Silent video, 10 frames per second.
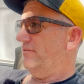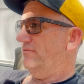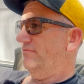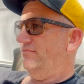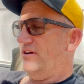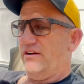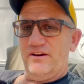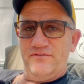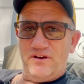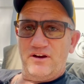
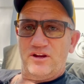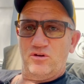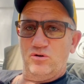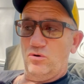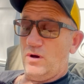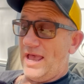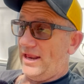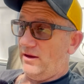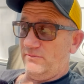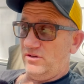very cool, and
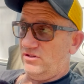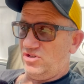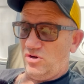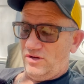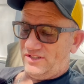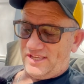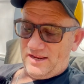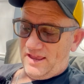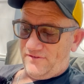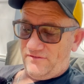I'm sure it's going to
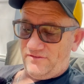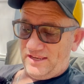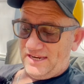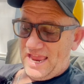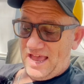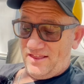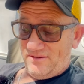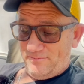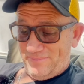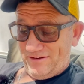have everything. Now the
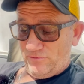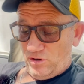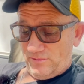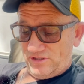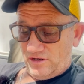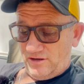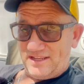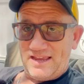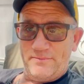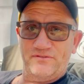big rumours on it
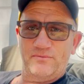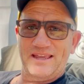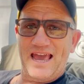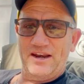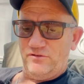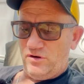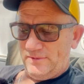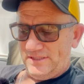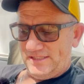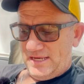coming from Canon
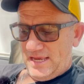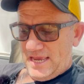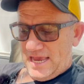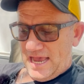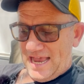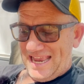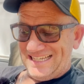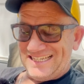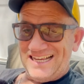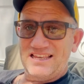Rumours. He
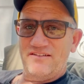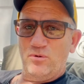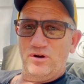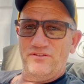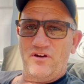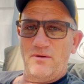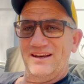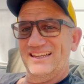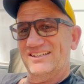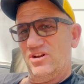does have more info, but
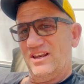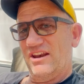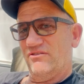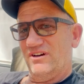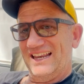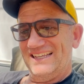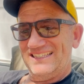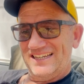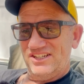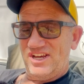he's not allowed to release it
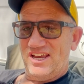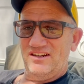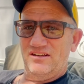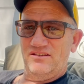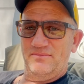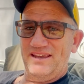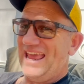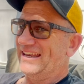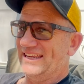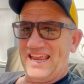as yet. There'll be
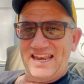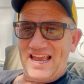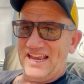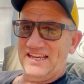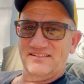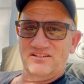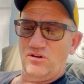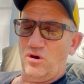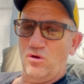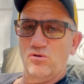NDNAs
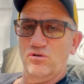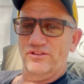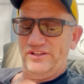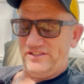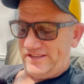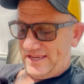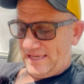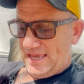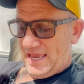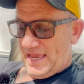galore on this thing.
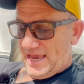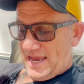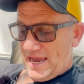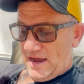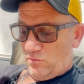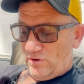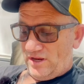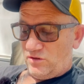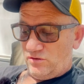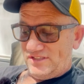What he
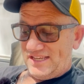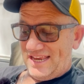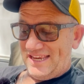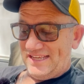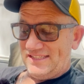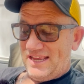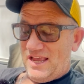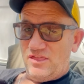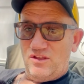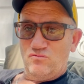could say is
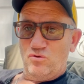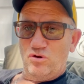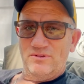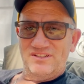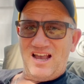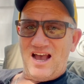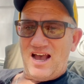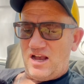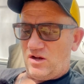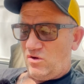the rumours
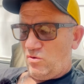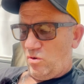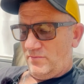are quad